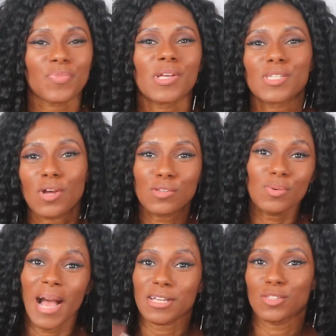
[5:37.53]
So do you
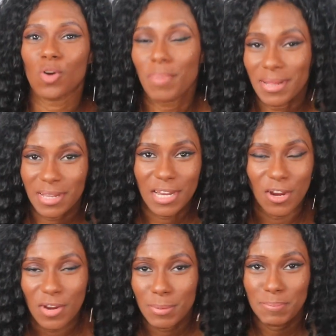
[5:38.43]
guys know about the
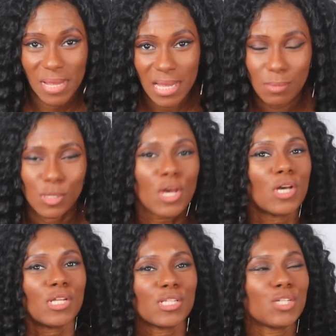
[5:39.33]
Karen memes?
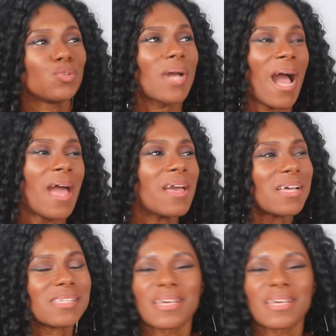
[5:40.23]
Did you guys